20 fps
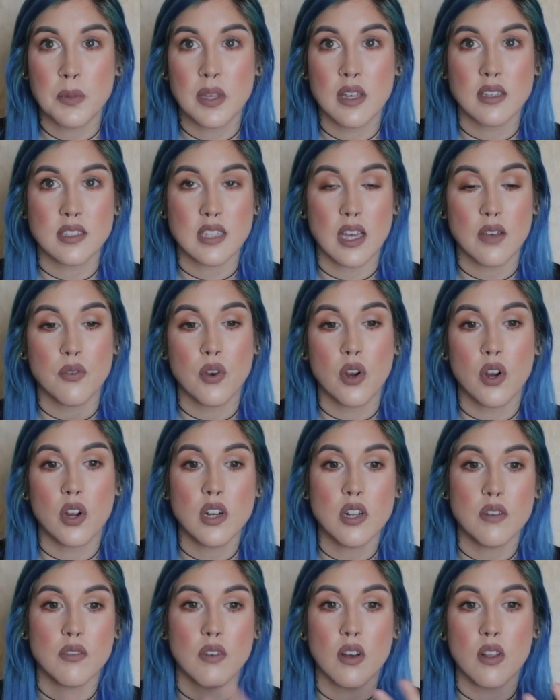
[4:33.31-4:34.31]
because I've
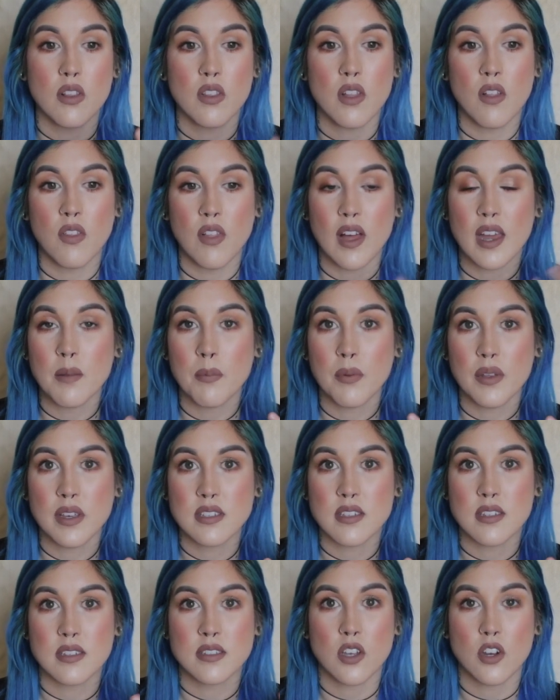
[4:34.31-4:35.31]
heard of a lot of
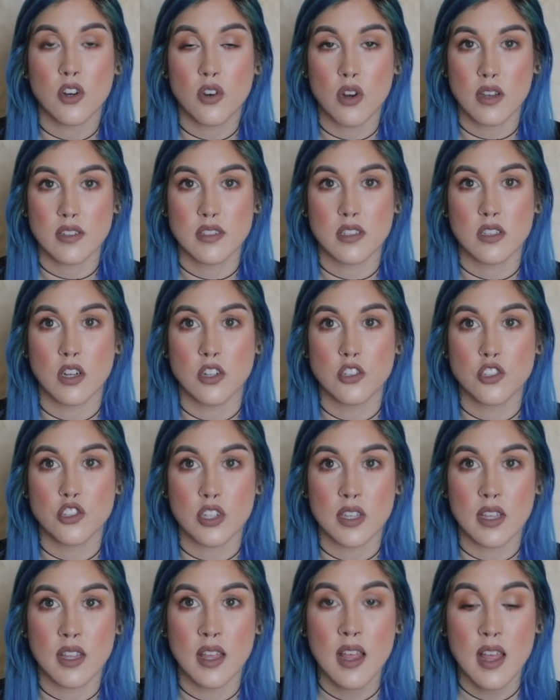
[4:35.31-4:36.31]
places across the
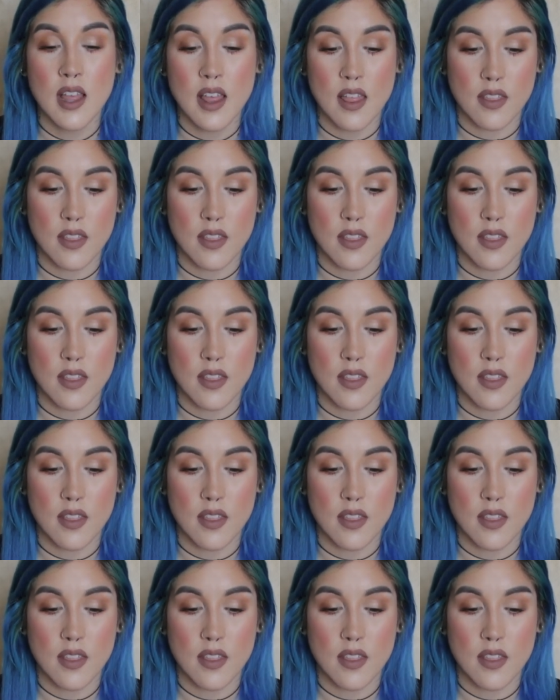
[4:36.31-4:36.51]
country